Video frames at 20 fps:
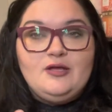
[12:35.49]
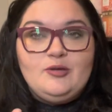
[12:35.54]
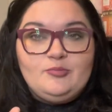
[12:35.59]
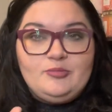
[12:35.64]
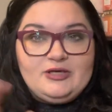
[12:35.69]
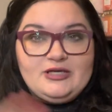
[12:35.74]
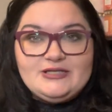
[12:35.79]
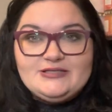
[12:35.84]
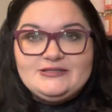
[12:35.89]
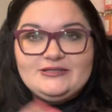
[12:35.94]

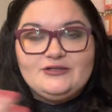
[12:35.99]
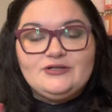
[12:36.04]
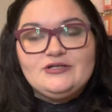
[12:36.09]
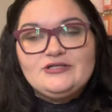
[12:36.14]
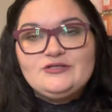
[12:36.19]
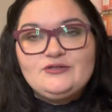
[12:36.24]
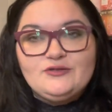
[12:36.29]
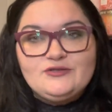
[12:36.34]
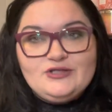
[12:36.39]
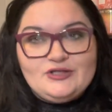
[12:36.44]
because there is
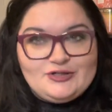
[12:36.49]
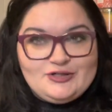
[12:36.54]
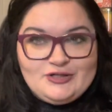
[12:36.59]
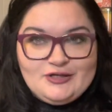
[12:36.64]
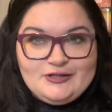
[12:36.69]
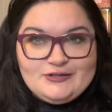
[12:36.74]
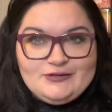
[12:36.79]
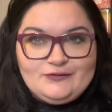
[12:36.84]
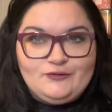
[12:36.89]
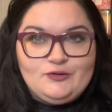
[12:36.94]
no such thing
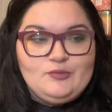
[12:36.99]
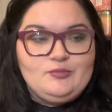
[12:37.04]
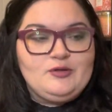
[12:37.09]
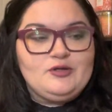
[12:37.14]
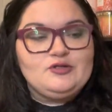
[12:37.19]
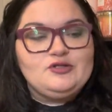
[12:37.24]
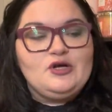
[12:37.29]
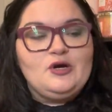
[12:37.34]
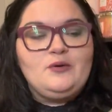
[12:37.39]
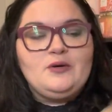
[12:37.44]
as a root beer
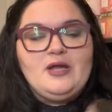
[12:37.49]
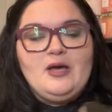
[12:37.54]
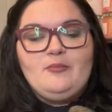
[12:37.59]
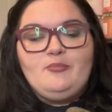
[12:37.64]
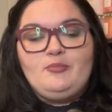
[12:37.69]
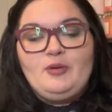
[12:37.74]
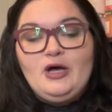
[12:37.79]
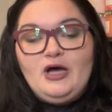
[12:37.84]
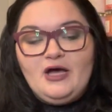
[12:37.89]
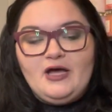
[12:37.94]
donut,
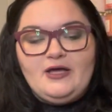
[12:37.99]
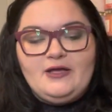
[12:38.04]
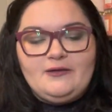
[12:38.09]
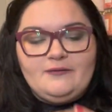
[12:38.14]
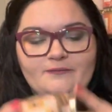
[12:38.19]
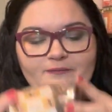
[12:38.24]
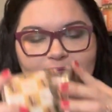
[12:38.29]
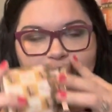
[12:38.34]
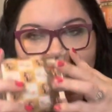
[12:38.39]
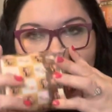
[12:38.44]

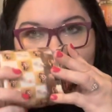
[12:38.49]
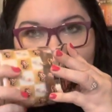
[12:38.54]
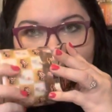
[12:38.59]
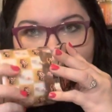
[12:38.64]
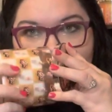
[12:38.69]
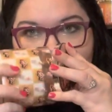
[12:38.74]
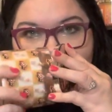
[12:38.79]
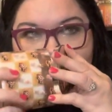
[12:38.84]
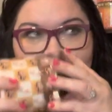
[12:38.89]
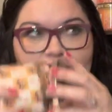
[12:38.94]
but
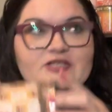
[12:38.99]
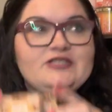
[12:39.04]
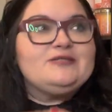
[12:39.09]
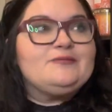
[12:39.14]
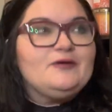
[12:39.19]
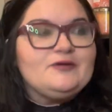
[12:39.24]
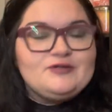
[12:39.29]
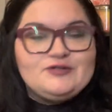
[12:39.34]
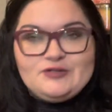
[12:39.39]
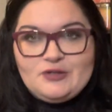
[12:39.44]
this
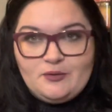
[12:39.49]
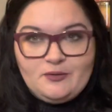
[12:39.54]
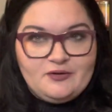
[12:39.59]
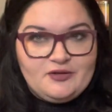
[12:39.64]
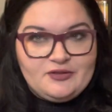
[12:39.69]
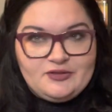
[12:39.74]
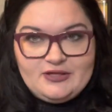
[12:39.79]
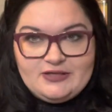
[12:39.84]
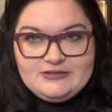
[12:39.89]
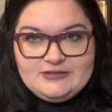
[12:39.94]
smells so
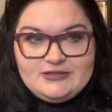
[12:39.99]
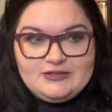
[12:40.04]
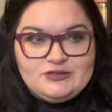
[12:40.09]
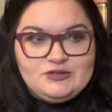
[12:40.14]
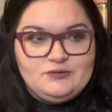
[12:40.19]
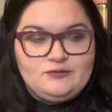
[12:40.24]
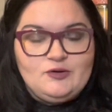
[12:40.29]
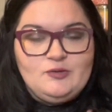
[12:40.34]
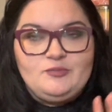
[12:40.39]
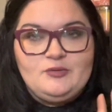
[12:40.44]
authentic
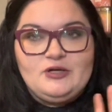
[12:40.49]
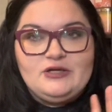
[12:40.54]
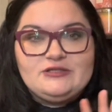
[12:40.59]
to root beer.